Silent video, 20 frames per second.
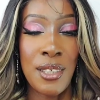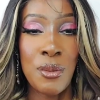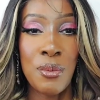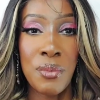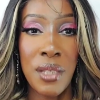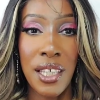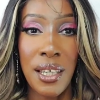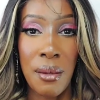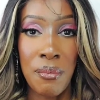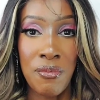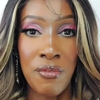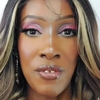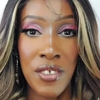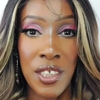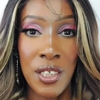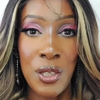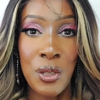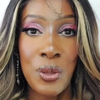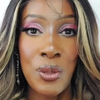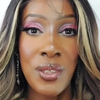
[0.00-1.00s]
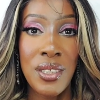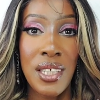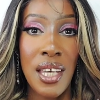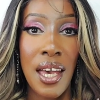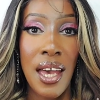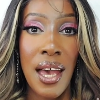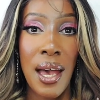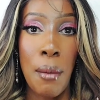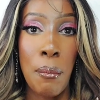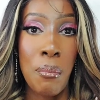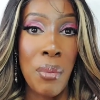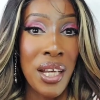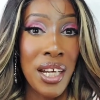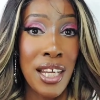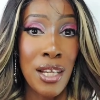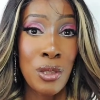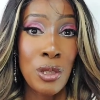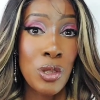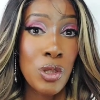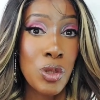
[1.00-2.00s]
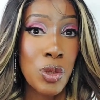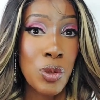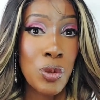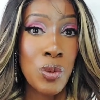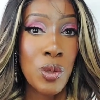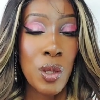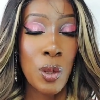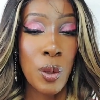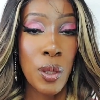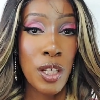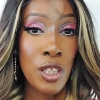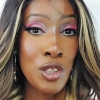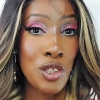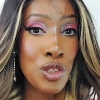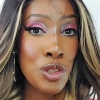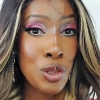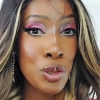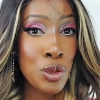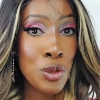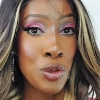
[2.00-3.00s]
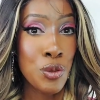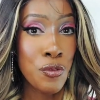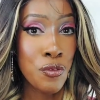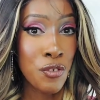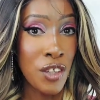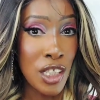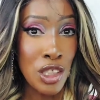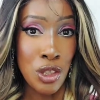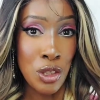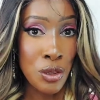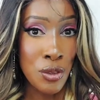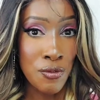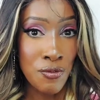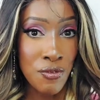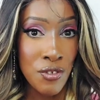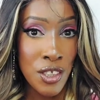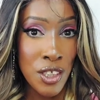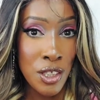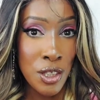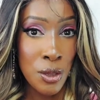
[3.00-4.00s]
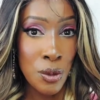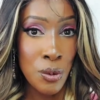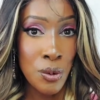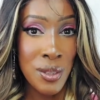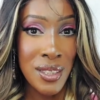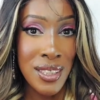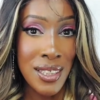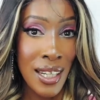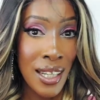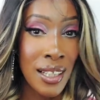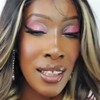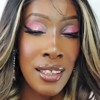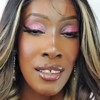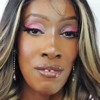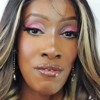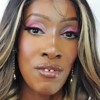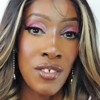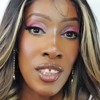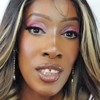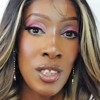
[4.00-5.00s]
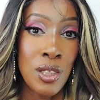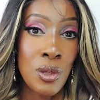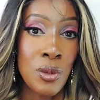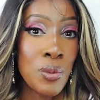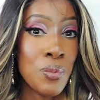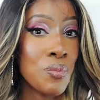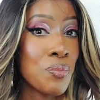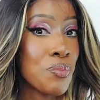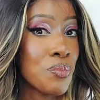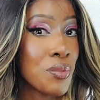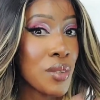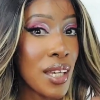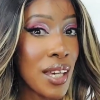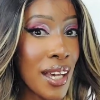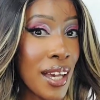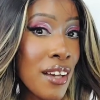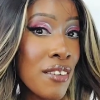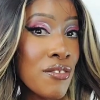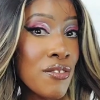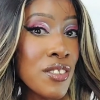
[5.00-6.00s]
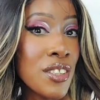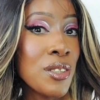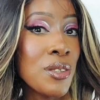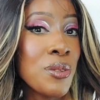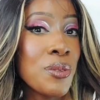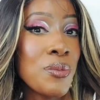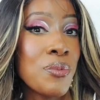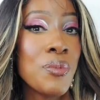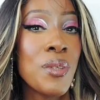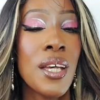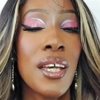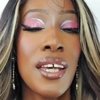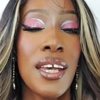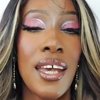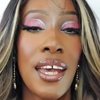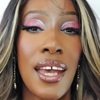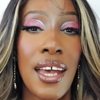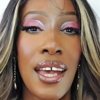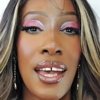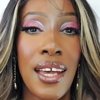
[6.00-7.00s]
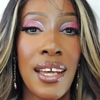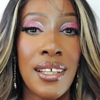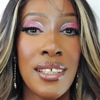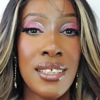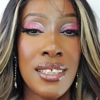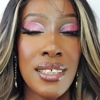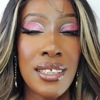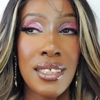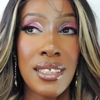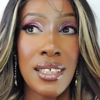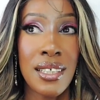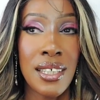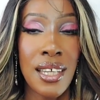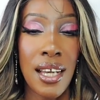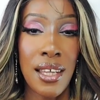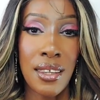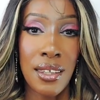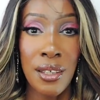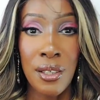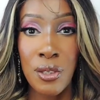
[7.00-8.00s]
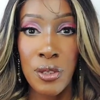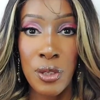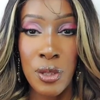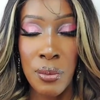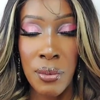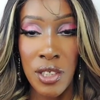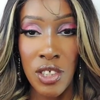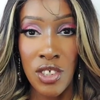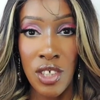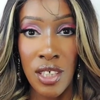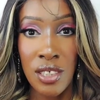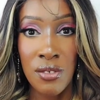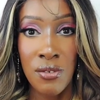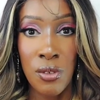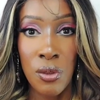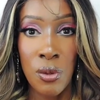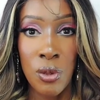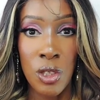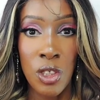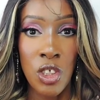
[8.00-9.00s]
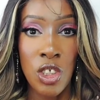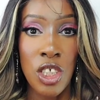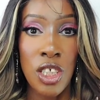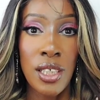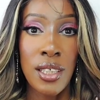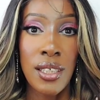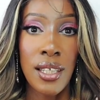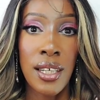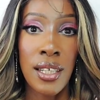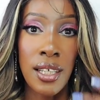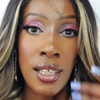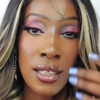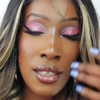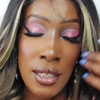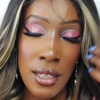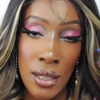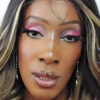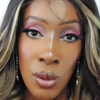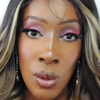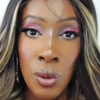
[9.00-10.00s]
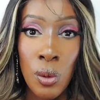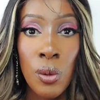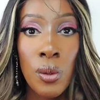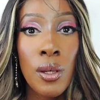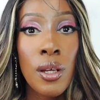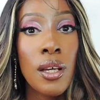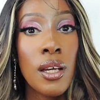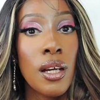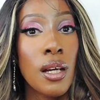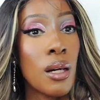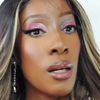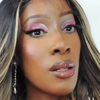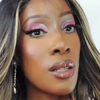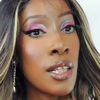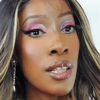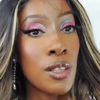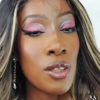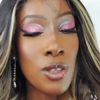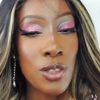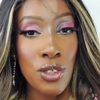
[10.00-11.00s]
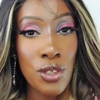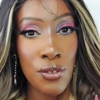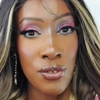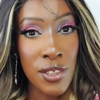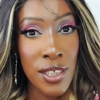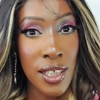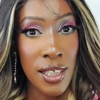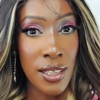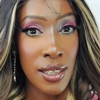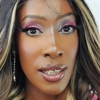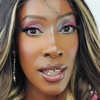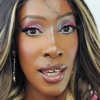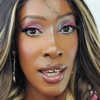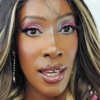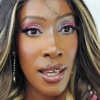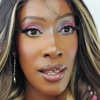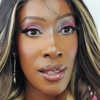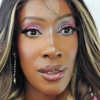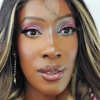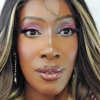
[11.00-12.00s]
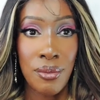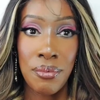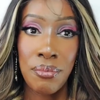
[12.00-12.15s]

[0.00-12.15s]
I do makeup videos, but I also do the occasional fashion video, styling video, hair video. And yeah, thank you so much, guys, for watching, and I'll see you. Oh, and lots of skincare.